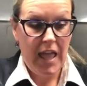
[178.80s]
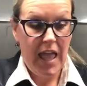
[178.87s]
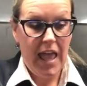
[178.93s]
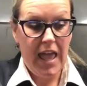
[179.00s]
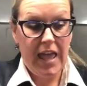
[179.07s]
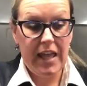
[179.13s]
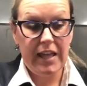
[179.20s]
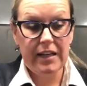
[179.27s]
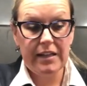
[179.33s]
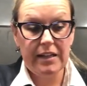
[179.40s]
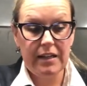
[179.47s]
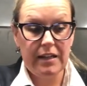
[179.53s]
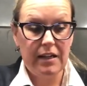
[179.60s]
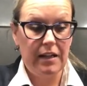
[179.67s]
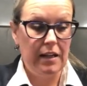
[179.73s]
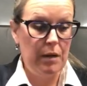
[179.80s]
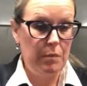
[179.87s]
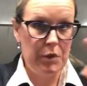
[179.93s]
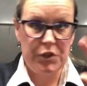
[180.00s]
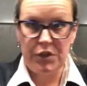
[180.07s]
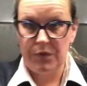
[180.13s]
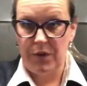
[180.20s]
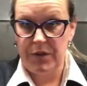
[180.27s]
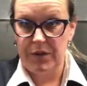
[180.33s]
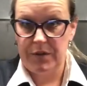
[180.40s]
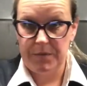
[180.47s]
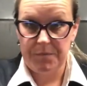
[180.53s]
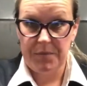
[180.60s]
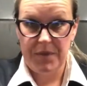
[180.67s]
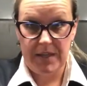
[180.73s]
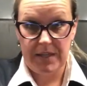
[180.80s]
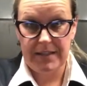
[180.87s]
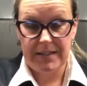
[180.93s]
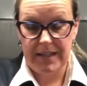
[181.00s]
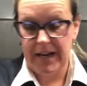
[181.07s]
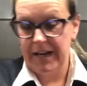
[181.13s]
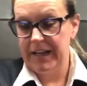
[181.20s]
and a bunch of other things that I